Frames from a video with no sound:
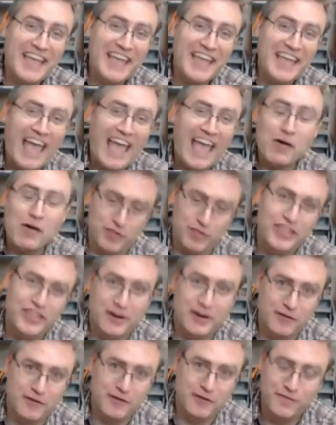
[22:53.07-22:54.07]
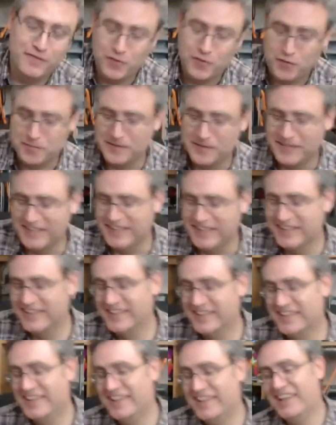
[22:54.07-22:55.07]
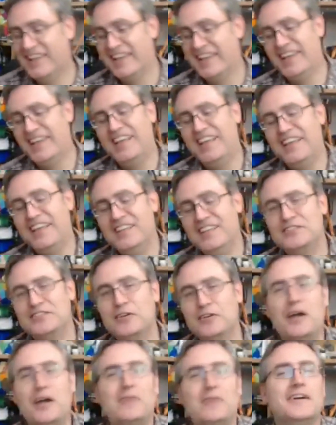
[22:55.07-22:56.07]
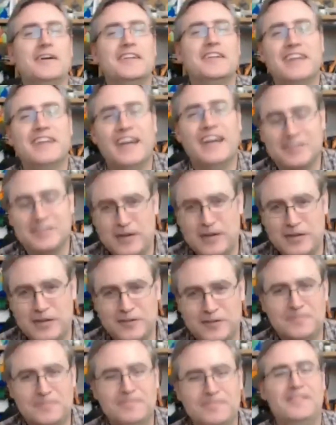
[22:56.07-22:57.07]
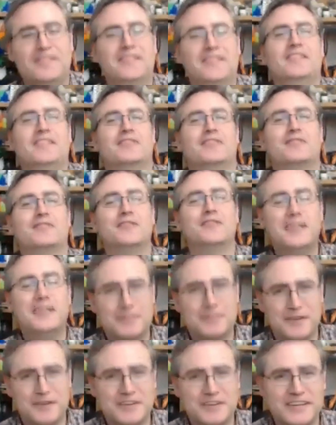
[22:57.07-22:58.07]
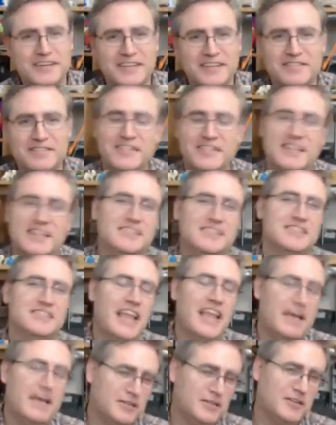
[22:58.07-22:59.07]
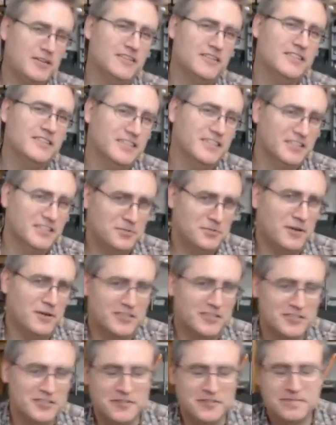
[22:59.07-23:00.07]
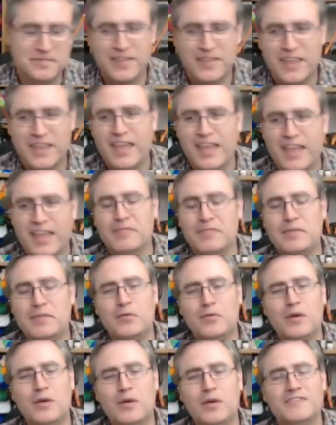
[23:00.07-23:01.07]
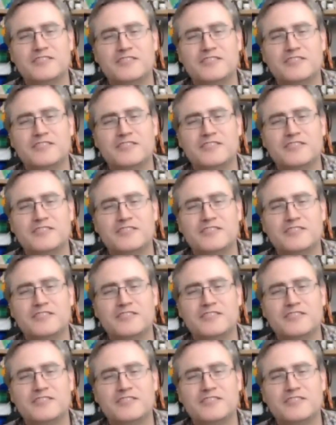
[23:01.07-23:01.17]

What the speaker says: out there for me. So I went and got the model, 3D printed it, slapped it on the dishwasher. And my wife